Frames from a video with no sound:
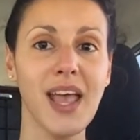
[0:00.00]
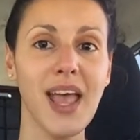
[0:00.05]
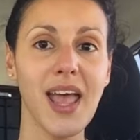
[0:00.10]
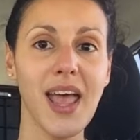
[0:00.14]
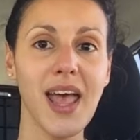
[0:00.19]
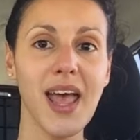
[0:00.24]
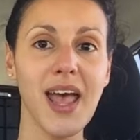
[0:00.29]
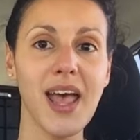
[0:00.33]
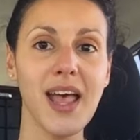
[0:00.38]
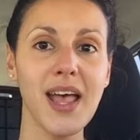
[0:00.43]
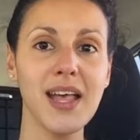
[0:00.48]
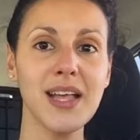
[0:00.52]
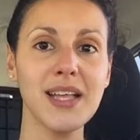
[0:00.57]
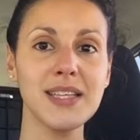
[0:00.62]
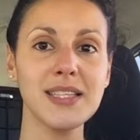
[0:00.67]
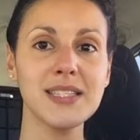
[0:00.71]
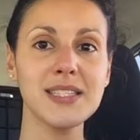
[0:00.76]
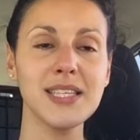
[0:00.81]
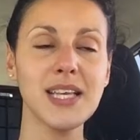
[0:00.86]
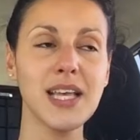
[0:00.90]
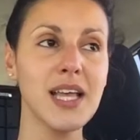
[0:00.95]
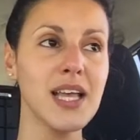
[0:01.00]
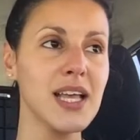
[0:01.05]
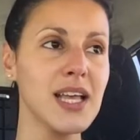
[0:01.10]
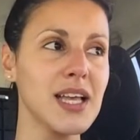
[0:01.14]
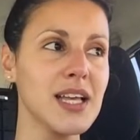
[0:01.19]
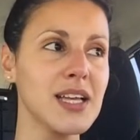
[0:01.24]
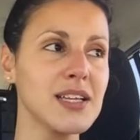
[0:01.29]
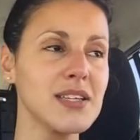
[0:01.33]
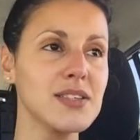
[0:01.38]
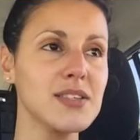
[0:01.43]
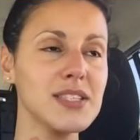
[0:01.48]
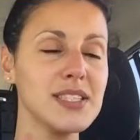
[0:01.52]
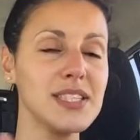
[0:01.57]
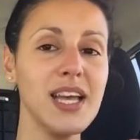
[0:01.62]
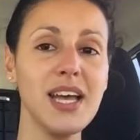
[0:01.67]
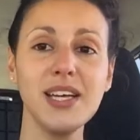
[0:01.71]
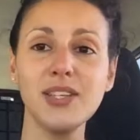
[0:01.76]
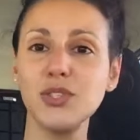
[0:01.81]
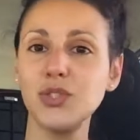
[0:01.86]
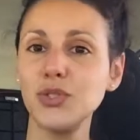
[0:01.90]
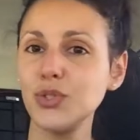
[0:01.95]
And
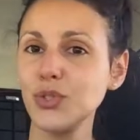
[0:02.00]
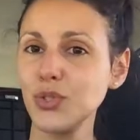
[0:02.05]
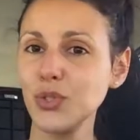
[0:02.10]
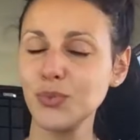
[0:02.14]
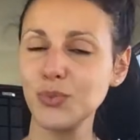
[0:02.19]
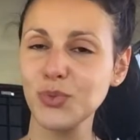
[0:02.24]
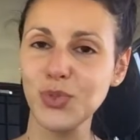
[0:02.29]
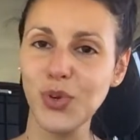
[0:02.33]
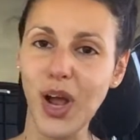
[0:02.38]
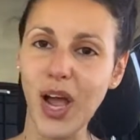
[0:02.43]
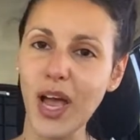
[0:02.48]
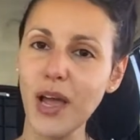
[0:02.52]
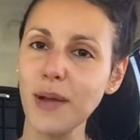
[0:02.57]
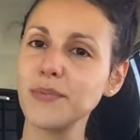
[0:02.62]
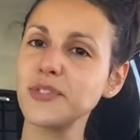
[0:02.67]
yeah, do subscribe.